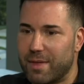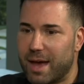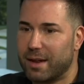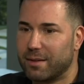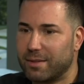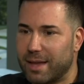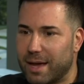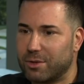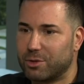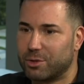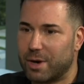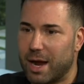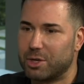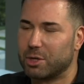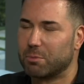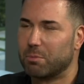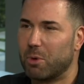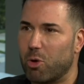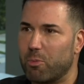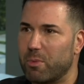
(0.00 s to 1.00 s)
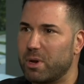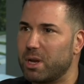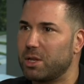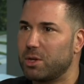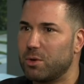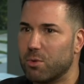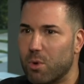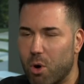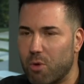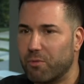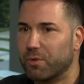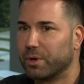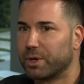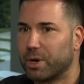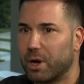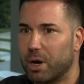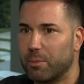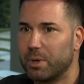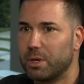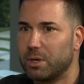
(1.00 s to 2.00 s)
that tragic moment, you
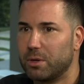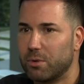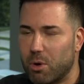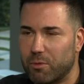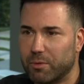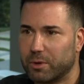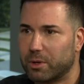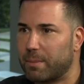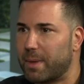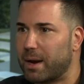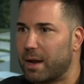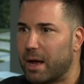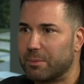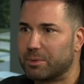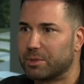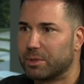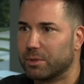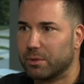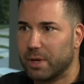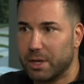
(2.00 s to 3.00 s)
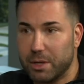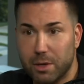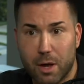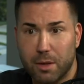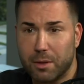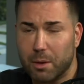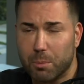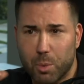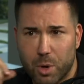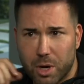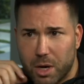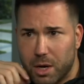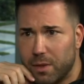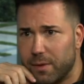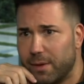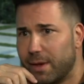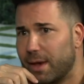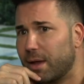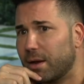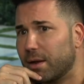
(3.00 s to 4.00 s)
overcome it, you overcome that obstacle, and you end up winning in
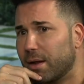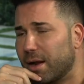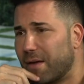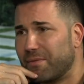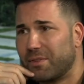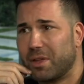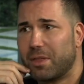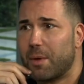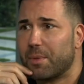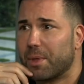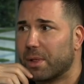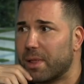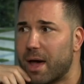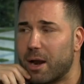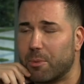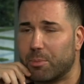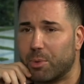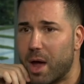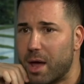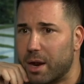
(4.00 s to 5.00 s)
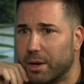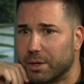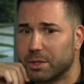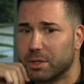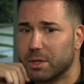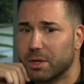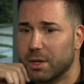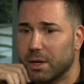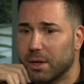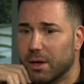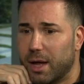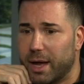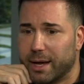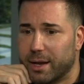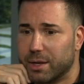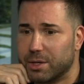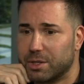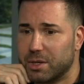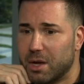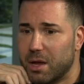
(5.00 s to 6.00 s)
the end. And I've done that with a lot of products. I
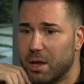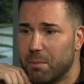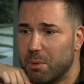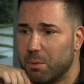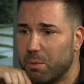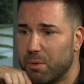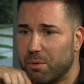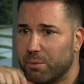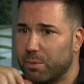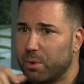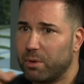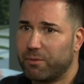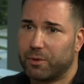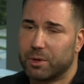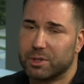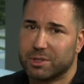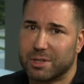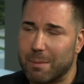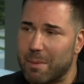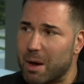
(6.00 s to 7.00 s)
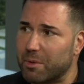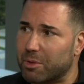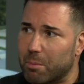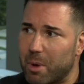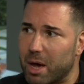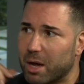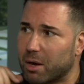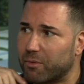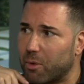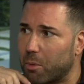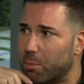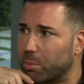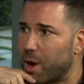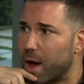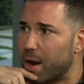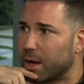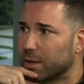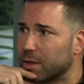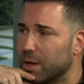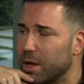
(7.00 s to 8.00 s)
got to say, when we first came out with the microphone
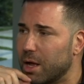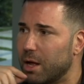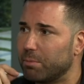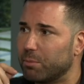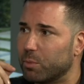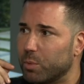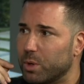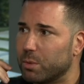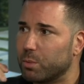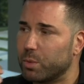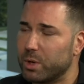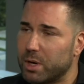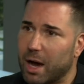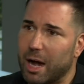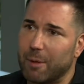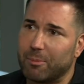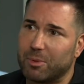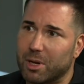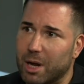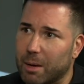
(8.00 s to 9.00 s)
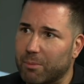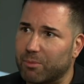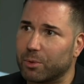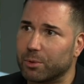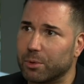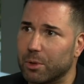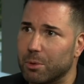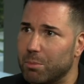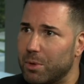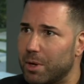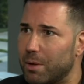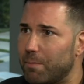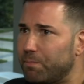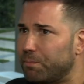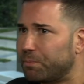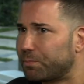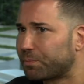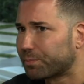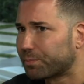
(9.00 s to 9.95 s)
product, we hyped it up for a little bit.